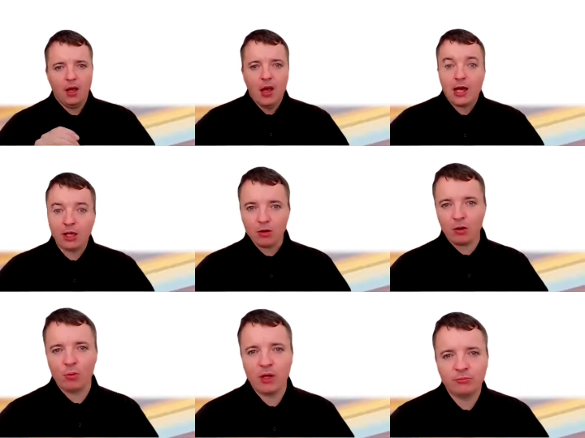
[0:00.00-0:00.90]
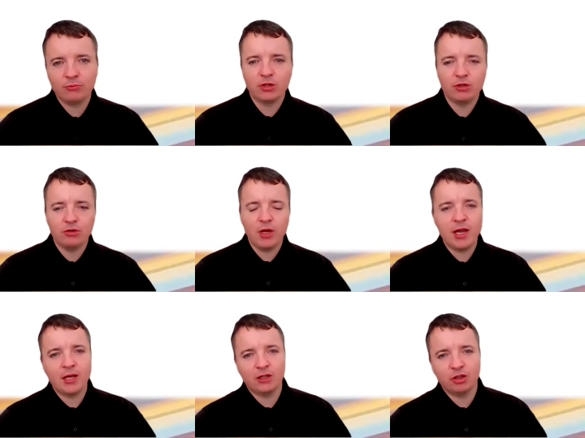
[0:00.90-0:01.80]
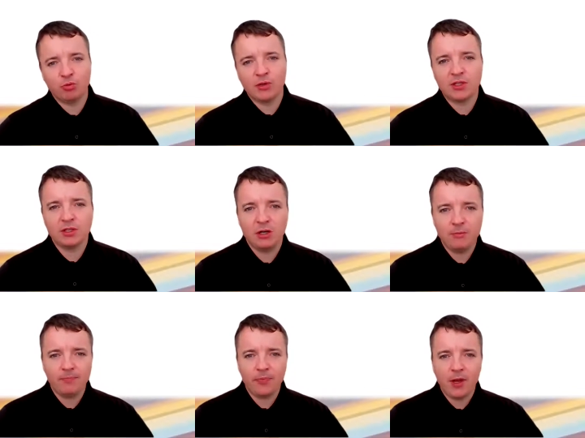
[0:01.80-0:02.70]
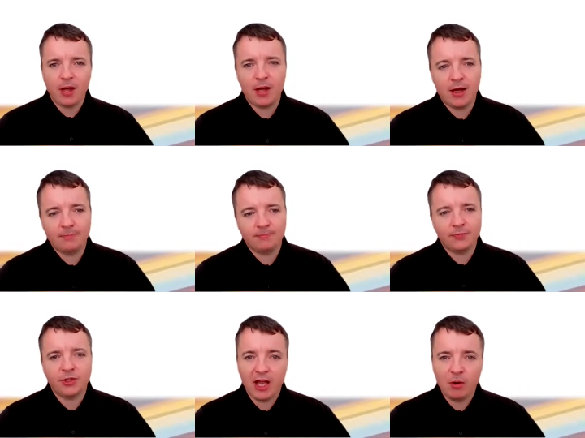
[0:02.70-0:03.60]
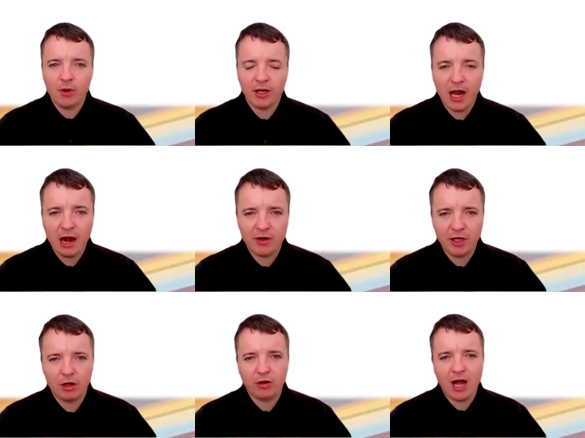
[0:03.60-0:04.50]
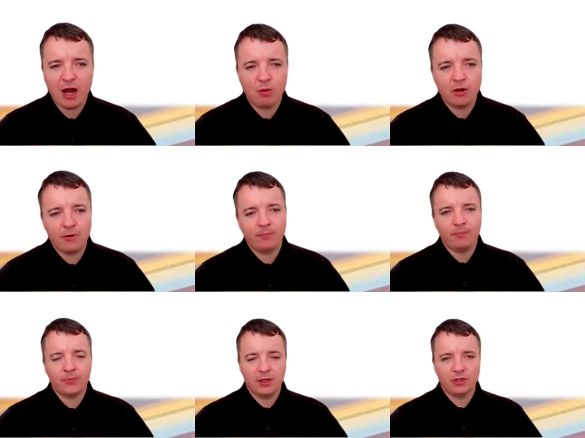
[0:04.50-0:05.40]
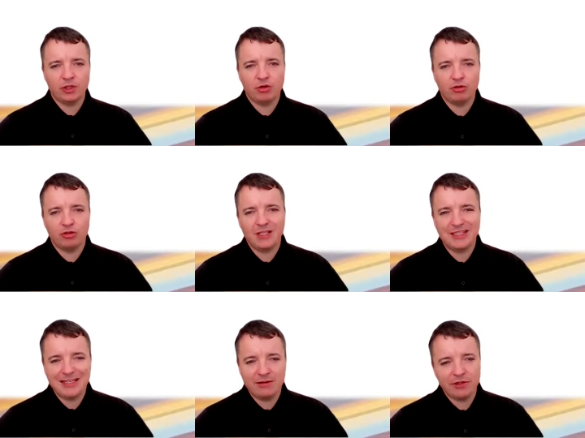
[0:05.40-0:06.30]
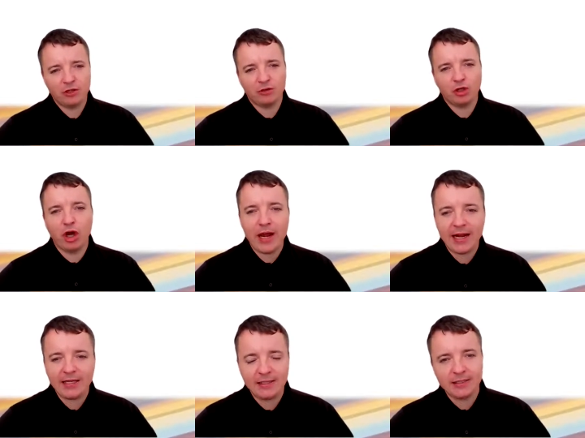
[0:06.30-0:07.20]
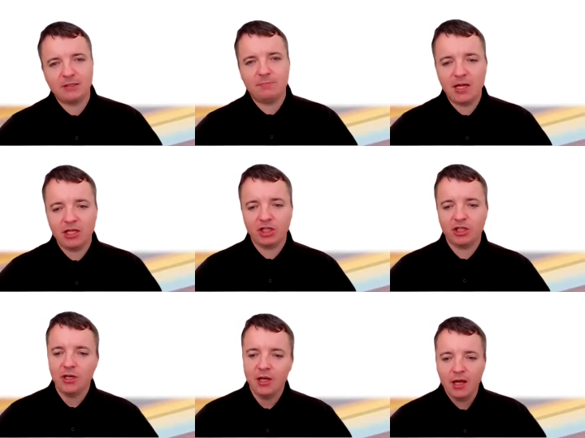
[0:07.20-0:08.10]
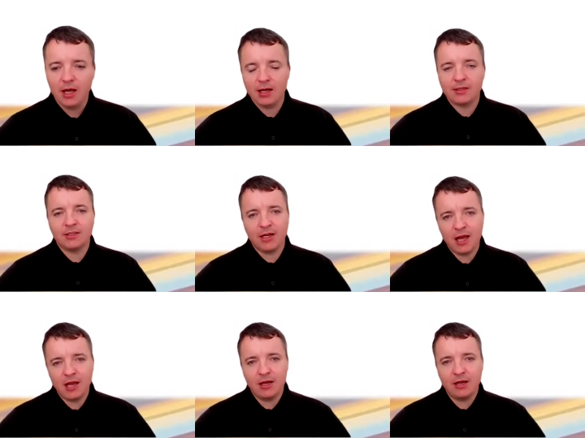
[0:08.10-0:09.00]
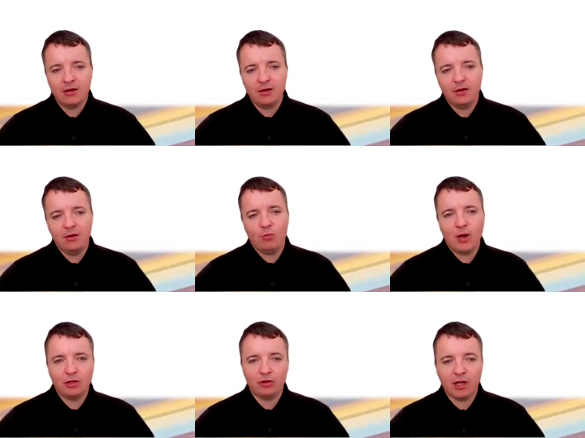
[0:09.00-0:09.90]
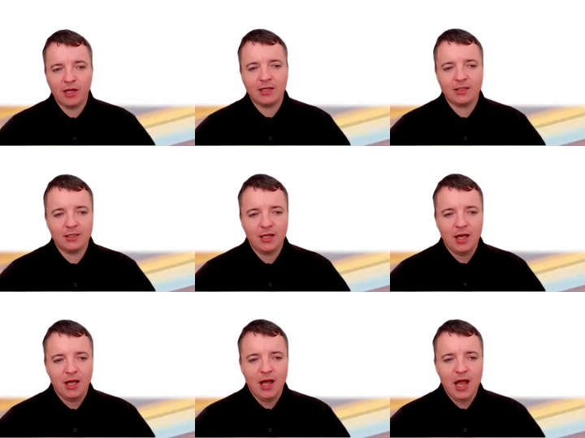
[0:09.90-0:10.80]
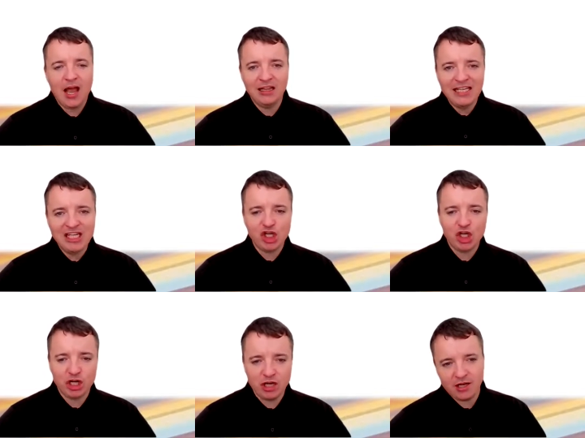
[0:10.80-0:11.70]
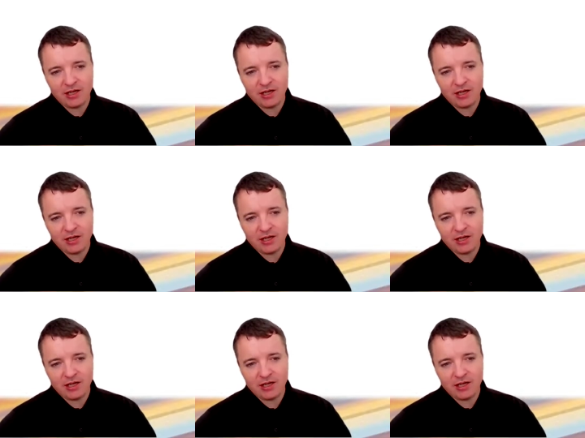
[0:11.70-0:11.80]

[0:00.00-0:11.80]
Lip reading: Hello and welcome to English with Tom. Today we're carrying on our short series on connected speech, and today we are looking at elision.